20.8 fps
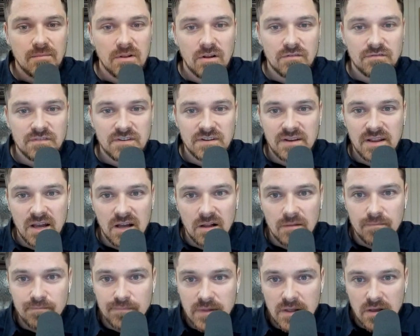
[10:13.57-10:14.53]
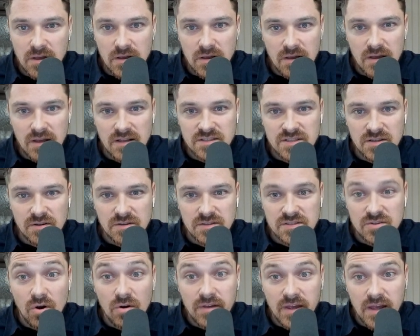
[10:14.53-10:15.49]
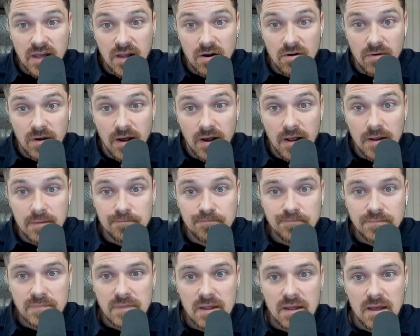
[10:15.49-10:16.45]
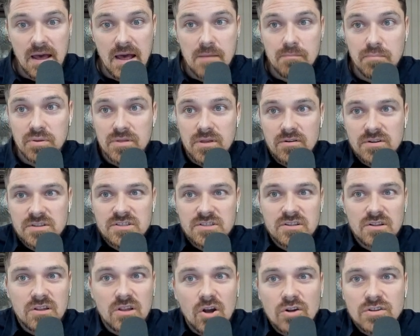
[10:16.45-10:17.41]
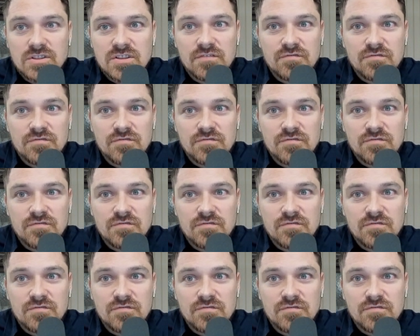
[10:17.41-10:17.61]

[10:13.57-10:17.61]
of Danielle. It's on here, right? But there is loads of